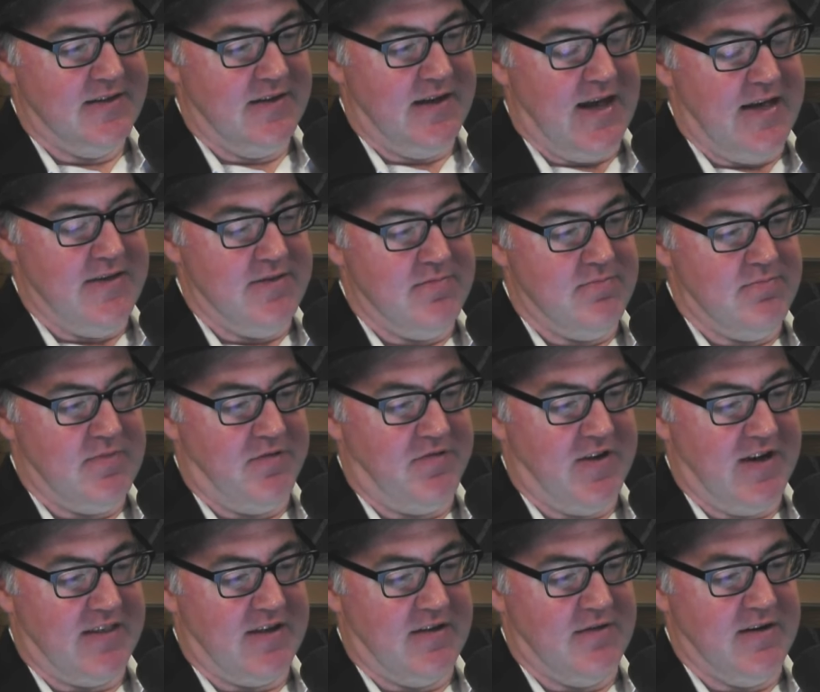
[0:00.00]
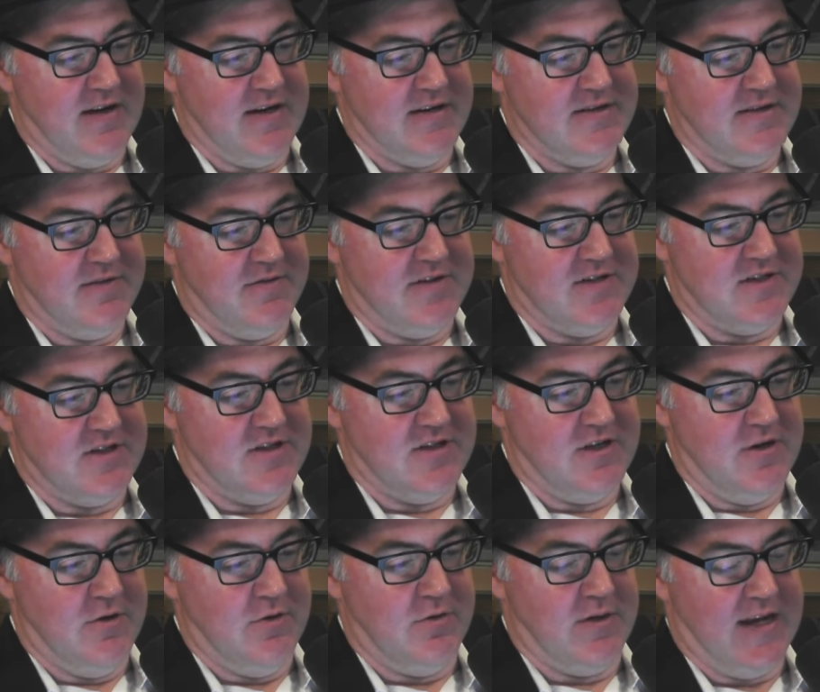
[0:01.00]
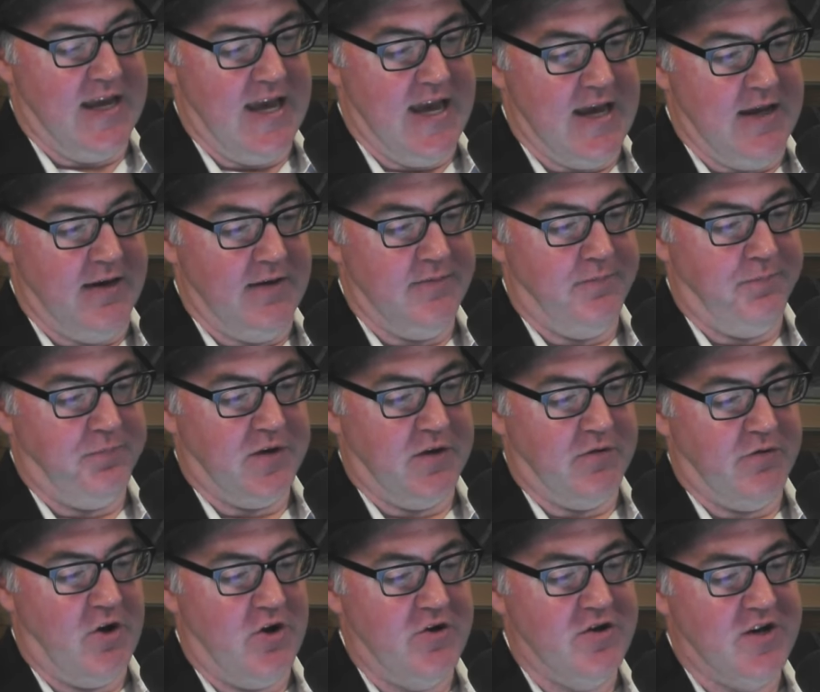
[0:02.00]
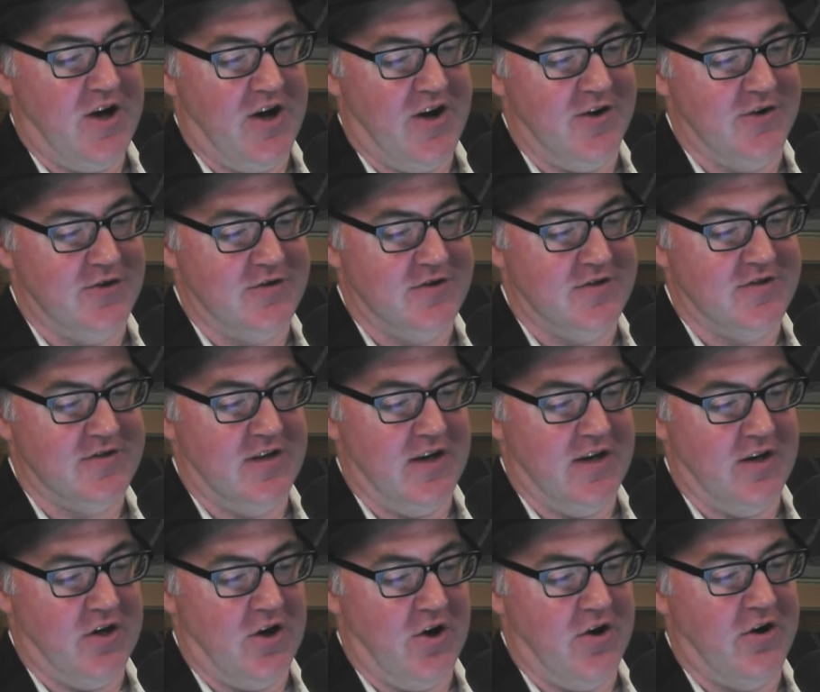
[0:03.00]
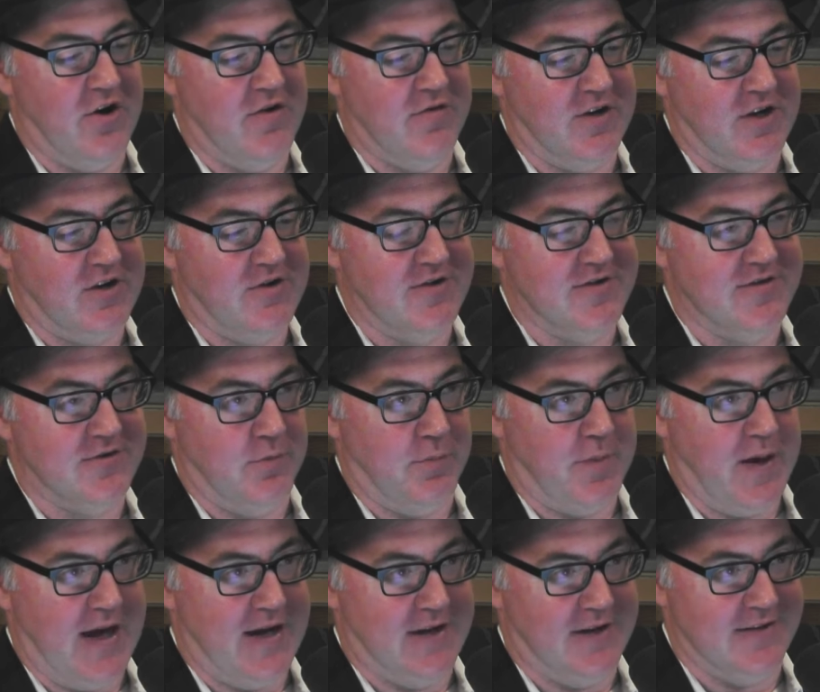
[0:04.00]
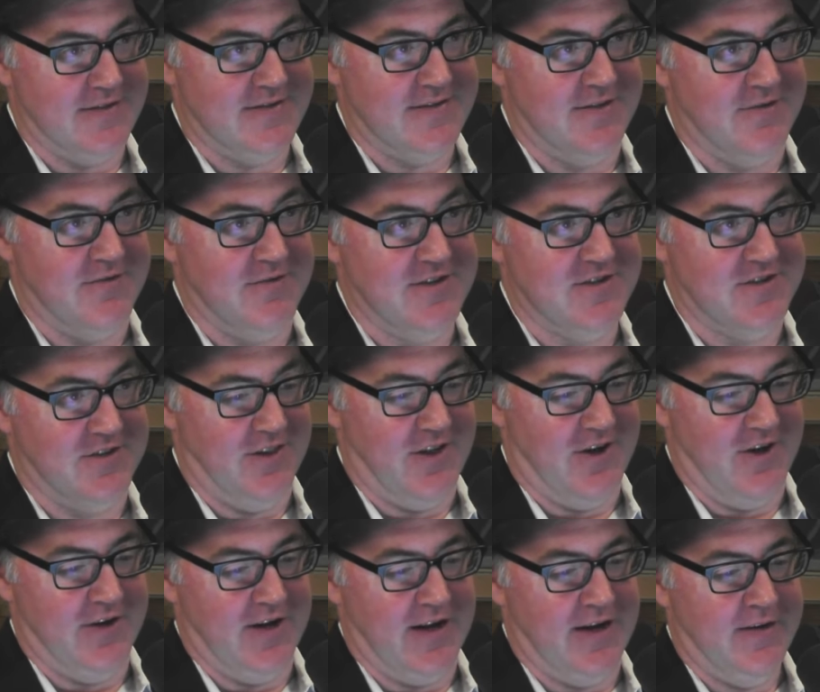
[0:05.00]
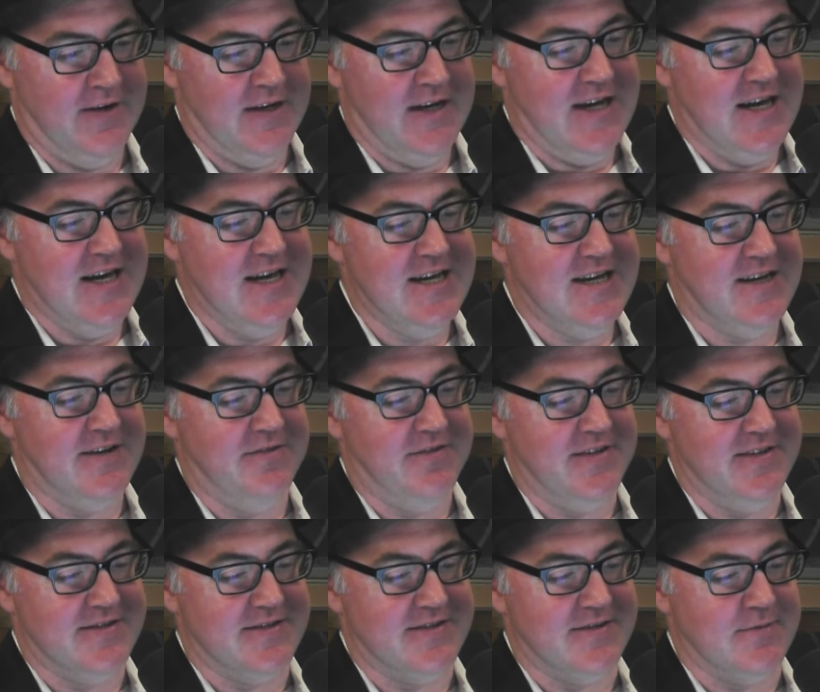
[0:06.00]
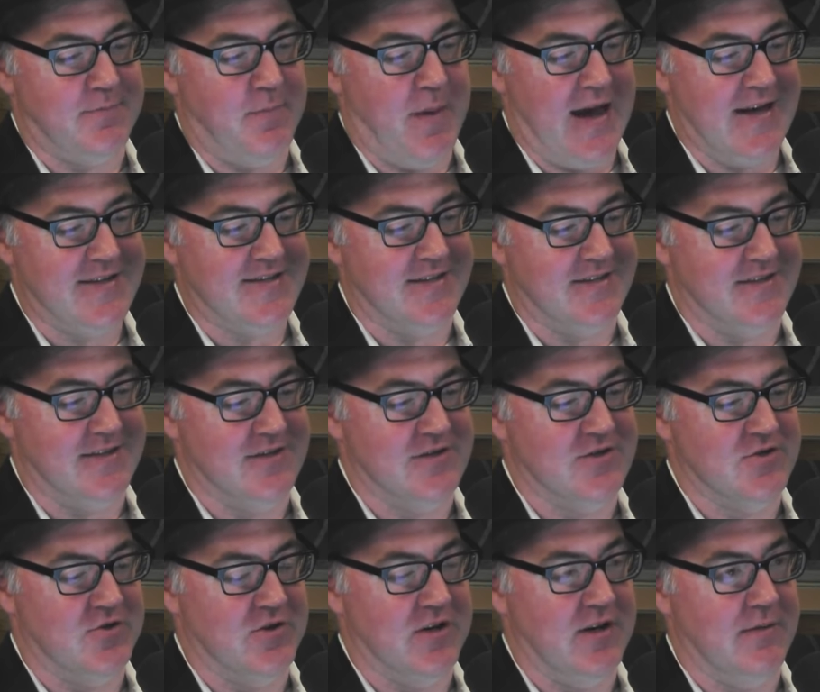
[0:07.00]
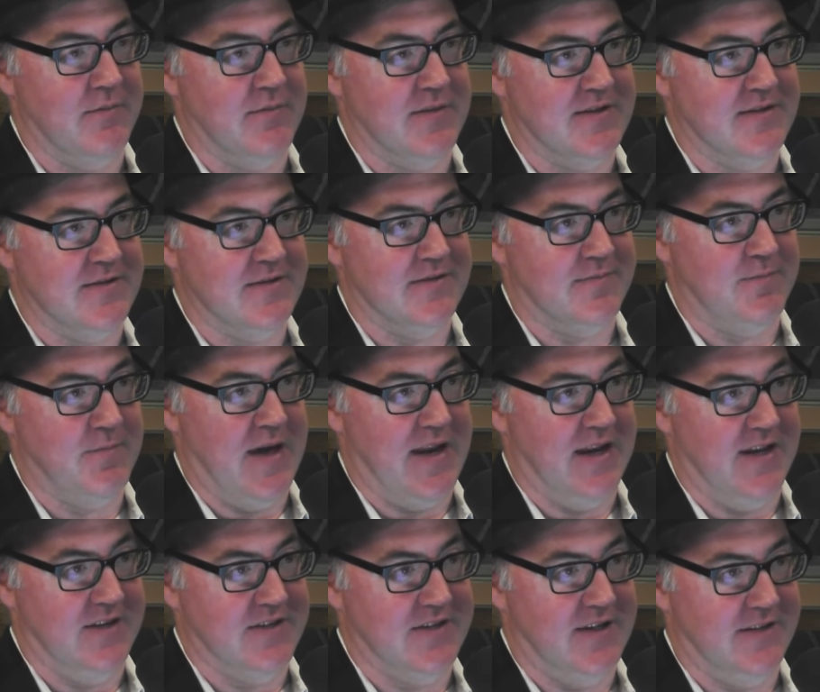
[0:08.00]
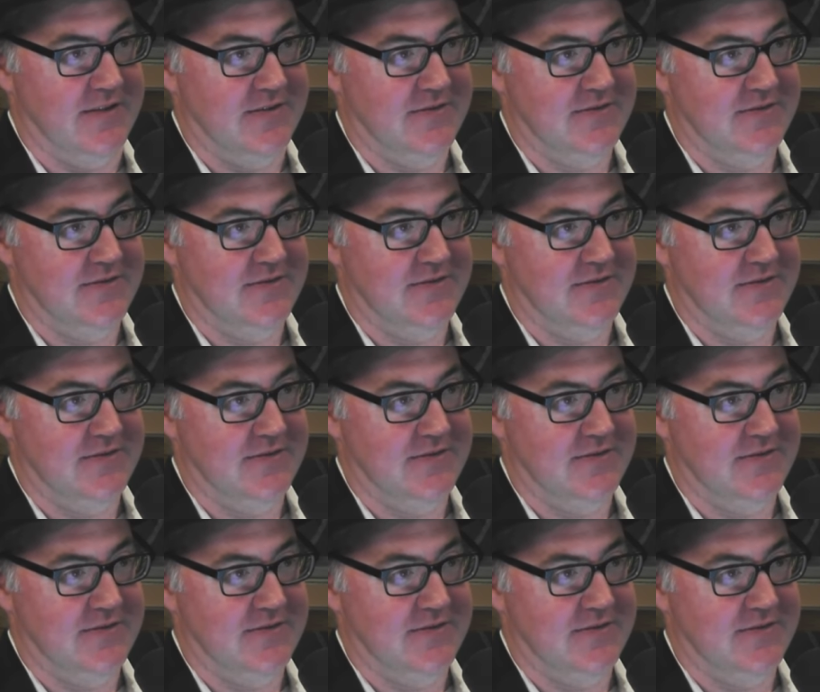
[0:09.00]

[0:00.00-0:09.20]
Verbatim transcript: And the fact they're in Division 2 again, Ron Noades, who's gone over to Crystal Palace, the original owner, he convinces Bassett to join him as manager.